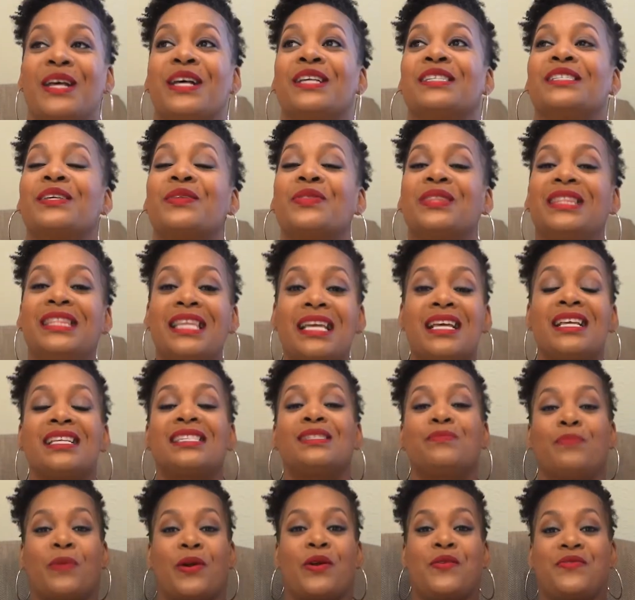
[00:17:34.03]
So this
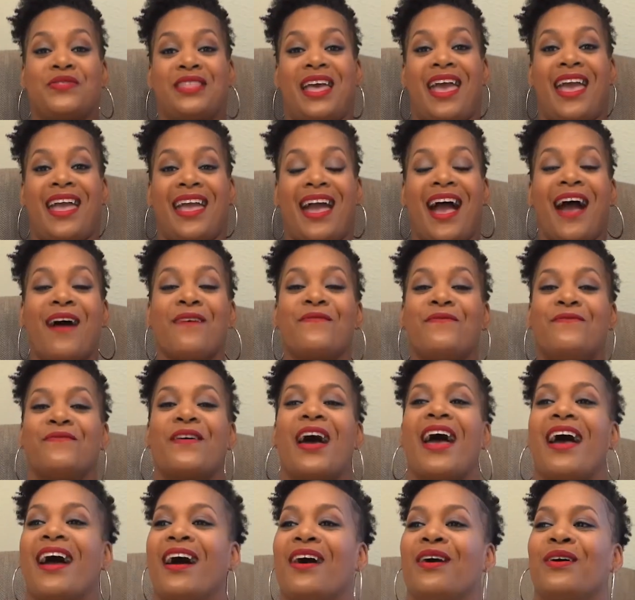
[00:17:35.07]
birthday, I
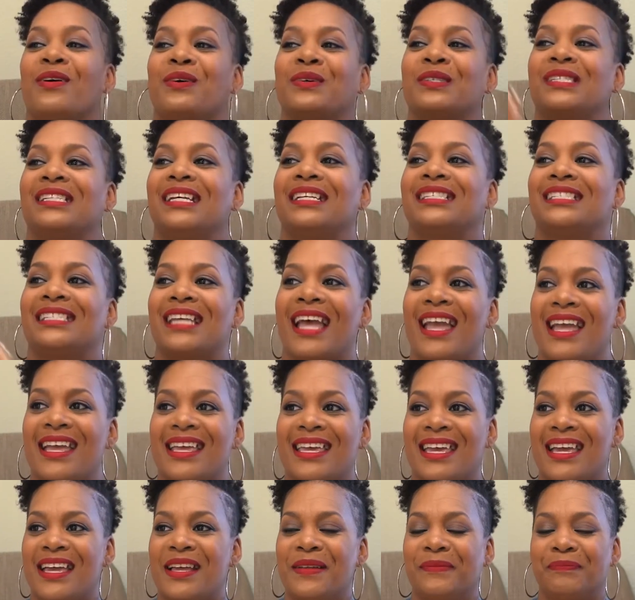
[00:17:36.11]
vow to take
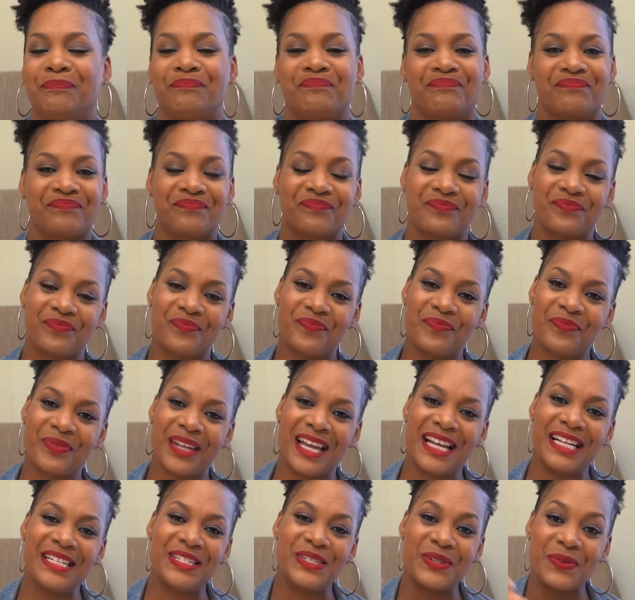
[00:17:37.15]
it
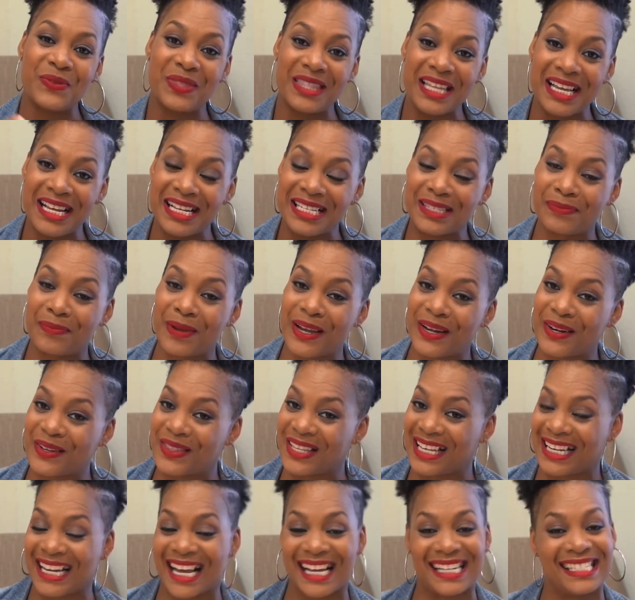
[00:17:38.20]
and do things better
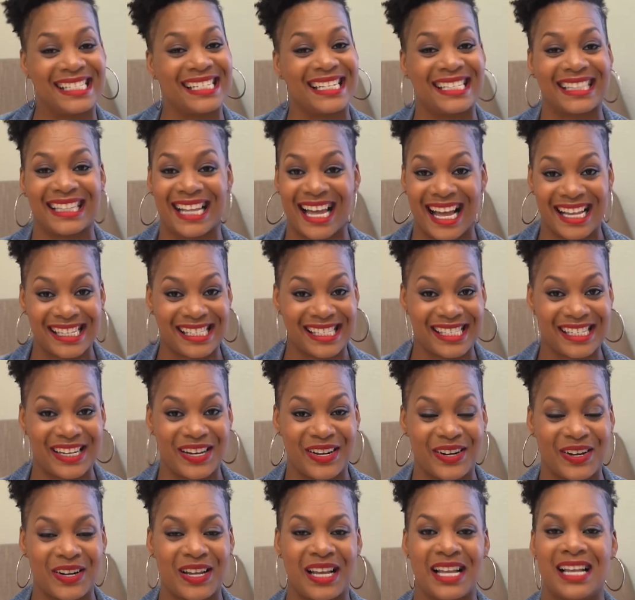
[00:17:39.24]
than I did last
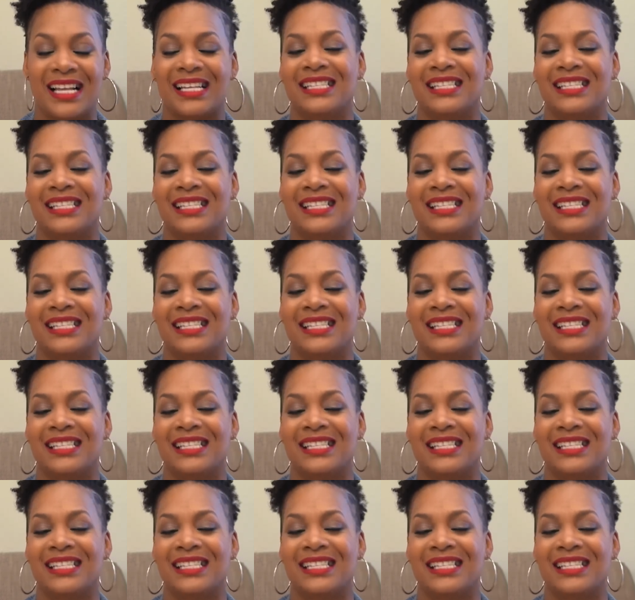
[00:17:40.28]
year.